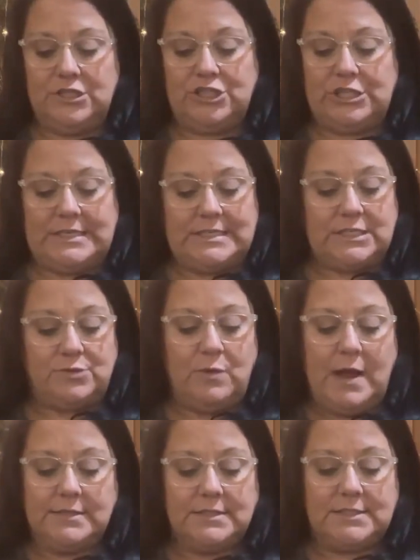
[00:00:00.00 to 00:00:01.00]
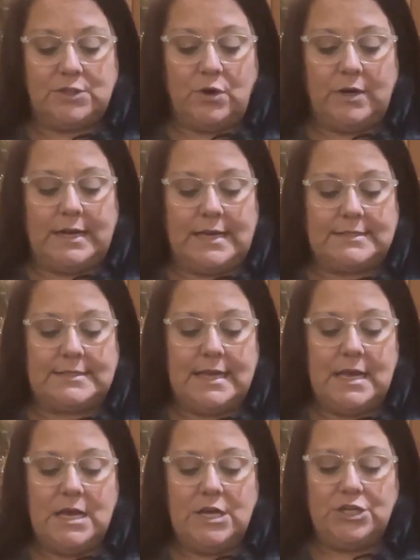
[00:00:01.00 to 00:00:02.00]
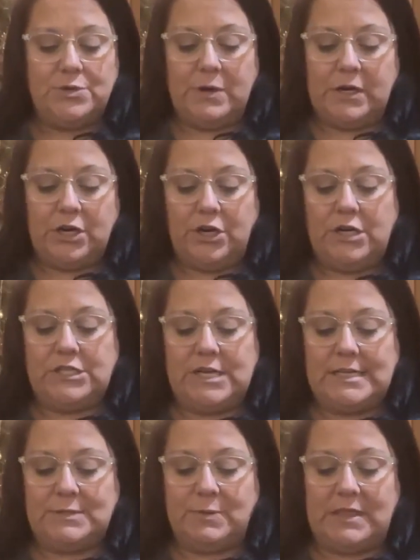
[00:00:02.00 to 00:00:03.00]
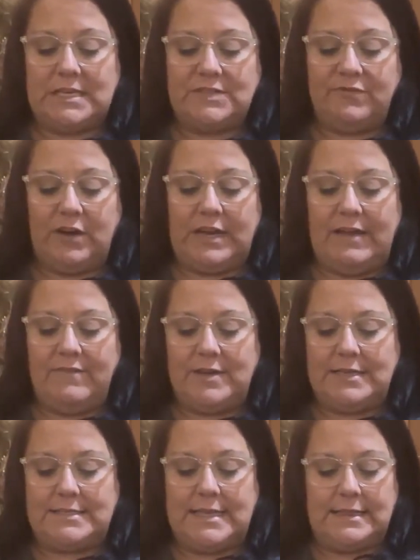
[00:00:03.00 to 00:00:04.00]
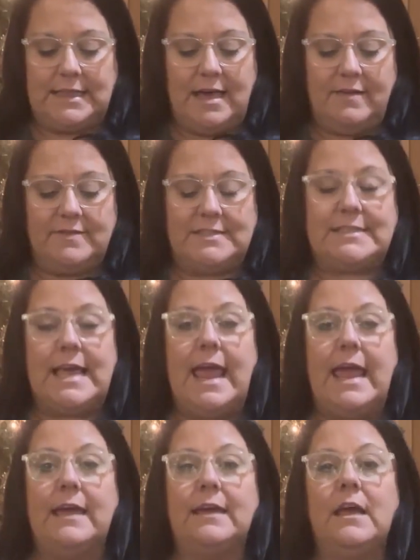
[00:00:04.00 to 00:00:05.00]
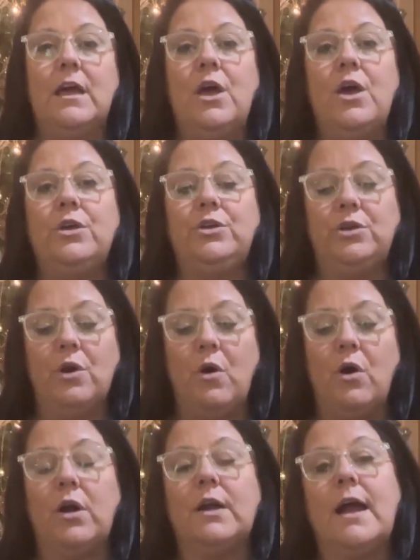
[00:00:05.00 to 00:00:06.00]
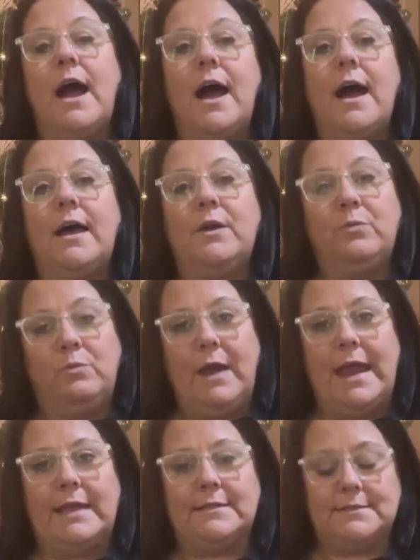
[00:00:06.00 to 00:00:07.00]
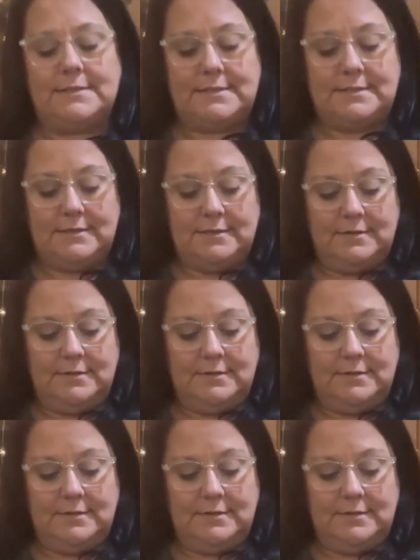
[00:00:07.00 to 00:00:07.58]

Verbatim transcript: Jesus runs toward us to encourage us with his forgiveness and love, saying, your God reigns.